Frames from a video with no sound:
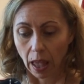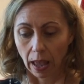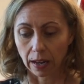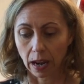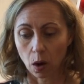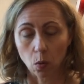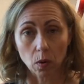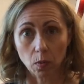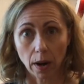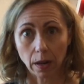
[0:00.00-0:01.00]
and now we're
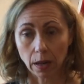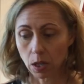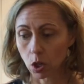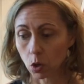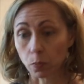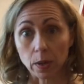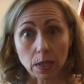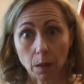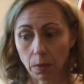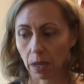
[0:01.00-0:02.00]
ready to put
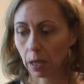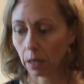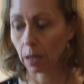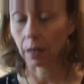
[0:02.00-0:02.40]
some in